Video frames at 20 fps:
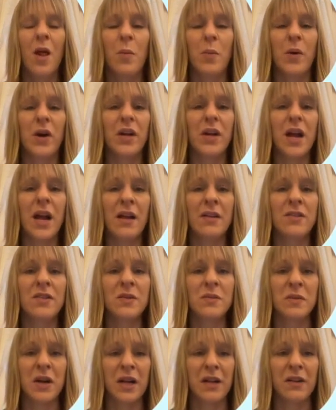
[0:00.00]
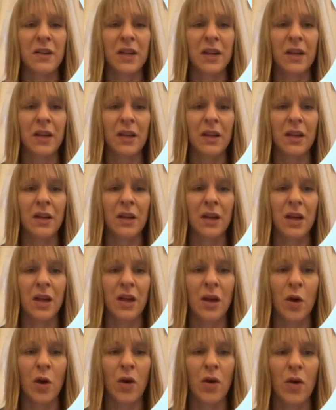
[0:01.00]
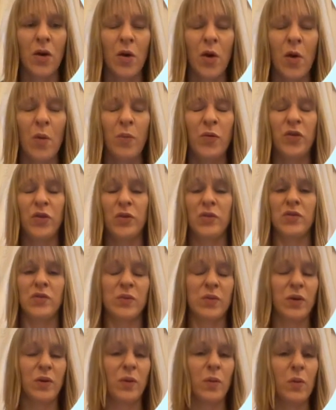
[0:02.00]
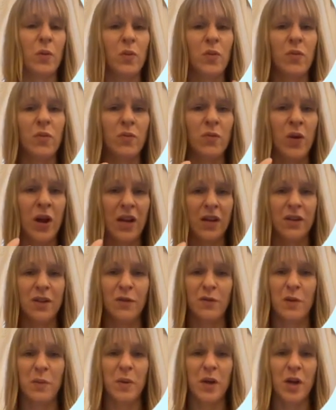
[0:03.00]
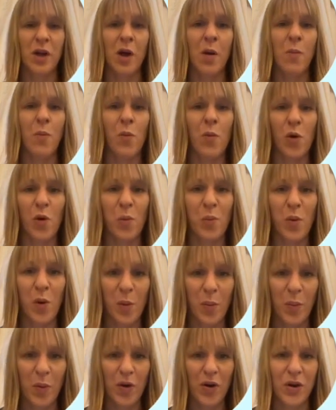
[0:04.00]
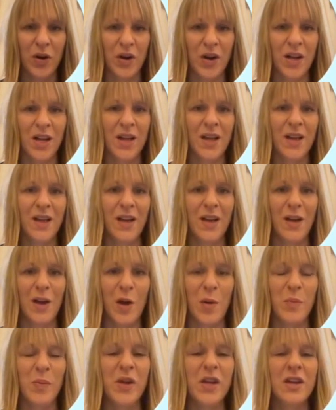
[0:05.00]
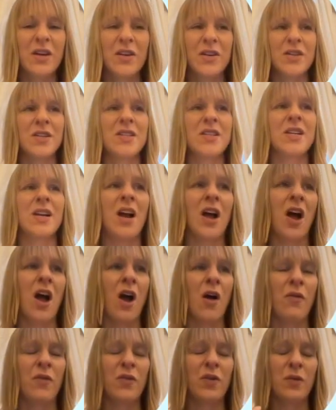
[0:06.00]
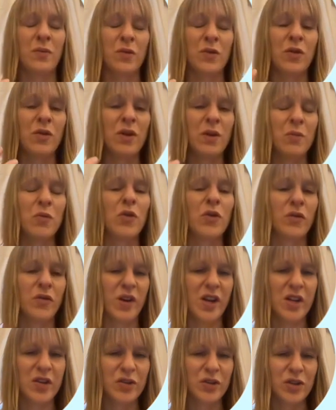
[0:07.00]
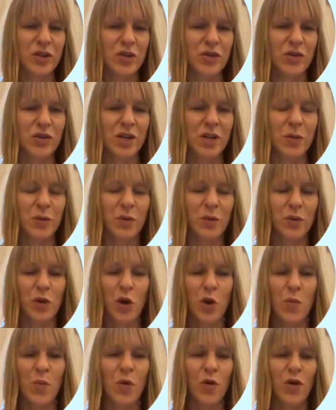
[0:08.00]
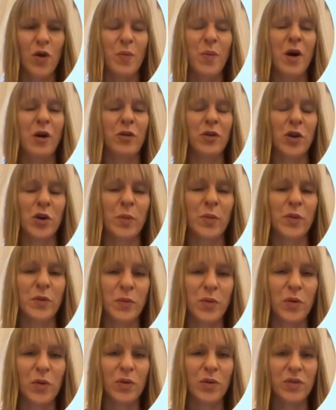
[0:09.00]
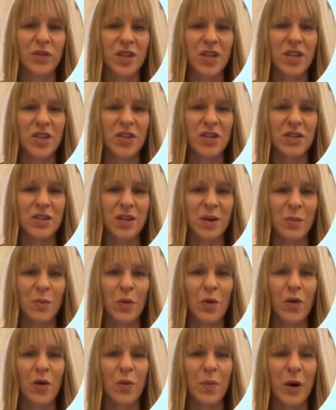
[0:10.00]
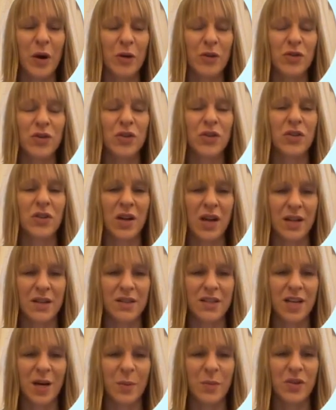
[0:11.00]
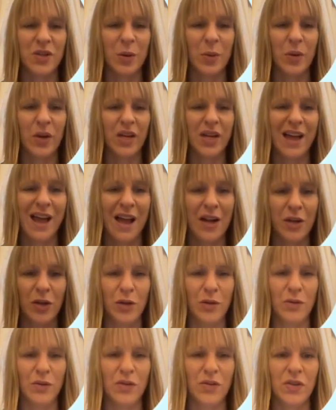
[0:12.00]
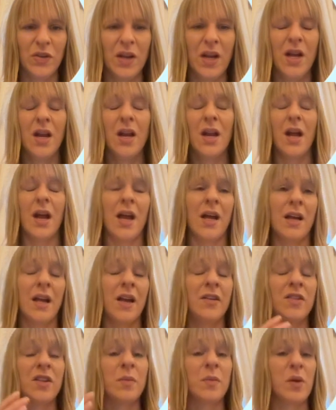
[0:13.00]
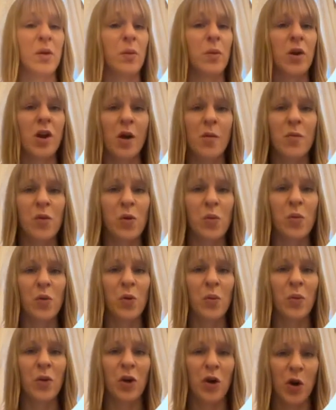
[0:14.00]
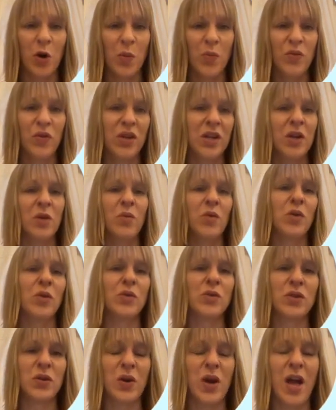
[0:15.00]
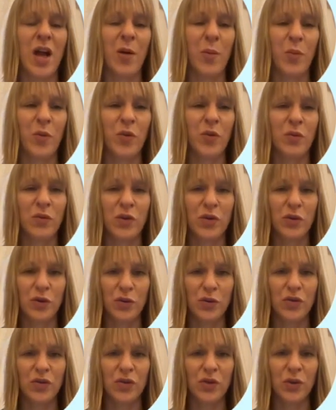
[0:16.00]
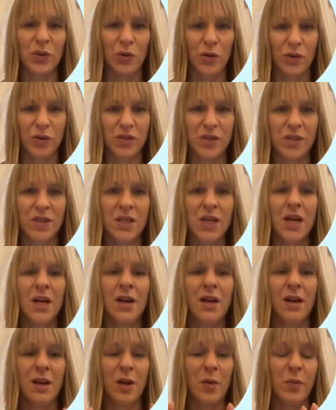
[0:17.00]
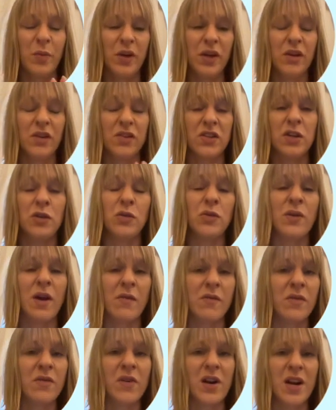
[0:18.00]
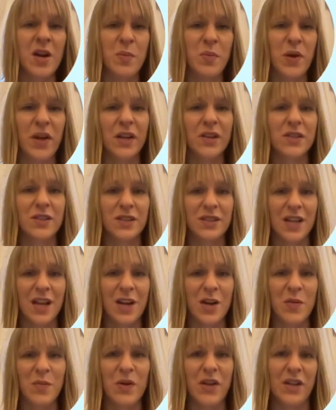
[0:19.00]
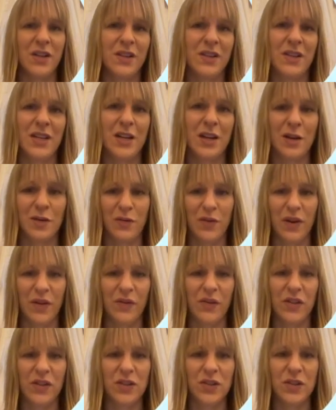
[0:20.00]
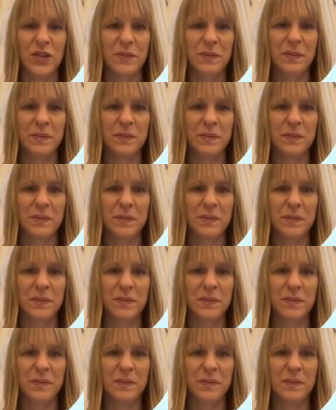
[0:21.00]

But enzymatic uh, options will relatively become more popular uh, because after doing more research on it, we'll know more about the optimal conditions and more about certain enzymes that we can use. And as they will become more popular, hopefully that will also help to reduce the costs uh, because they do have a very big sustainability advantage.